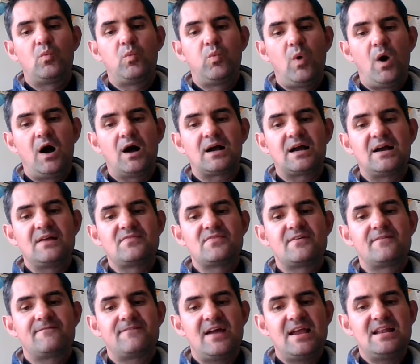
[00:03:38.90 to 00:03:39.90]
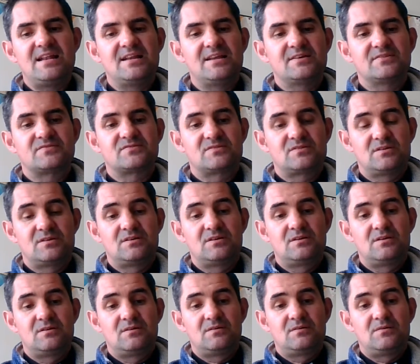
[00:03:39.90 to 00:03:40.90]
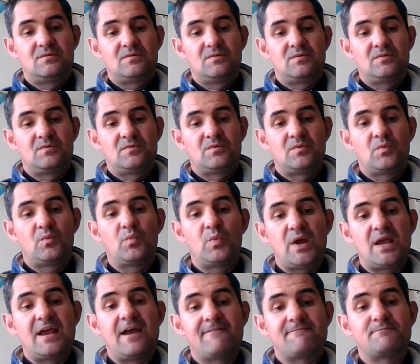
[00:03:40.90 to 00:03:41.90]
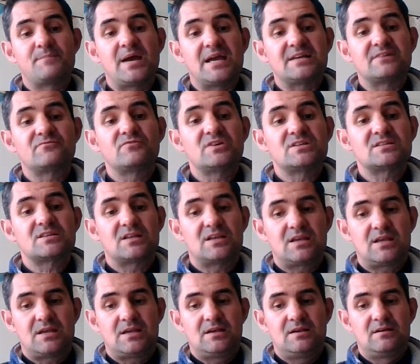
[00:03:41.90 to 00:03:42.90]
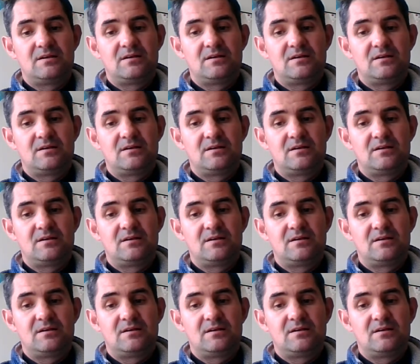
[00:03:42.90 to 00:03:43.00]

What can the failures we have made recently